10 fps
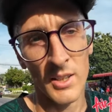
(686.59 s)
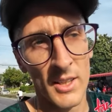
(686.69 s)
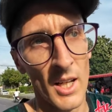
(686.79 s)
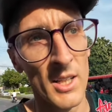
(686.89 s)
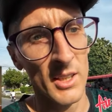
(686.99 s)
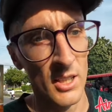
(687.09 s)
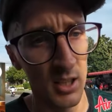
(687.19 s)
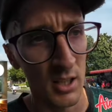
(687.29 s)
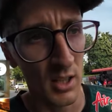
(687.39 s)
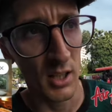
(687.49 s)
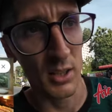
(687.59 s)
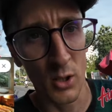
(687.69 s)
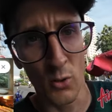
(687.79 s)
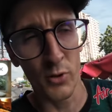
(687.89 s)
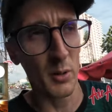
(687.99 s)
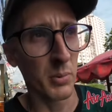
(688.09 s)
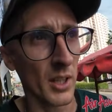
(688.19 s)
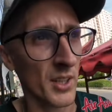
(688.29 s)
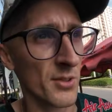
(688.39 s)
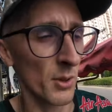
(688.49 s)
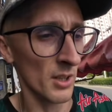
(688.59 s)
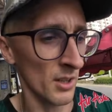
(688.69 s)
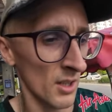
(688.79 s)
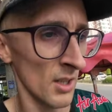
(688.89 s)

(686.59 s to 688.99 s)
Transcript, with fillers: cake and coffee place where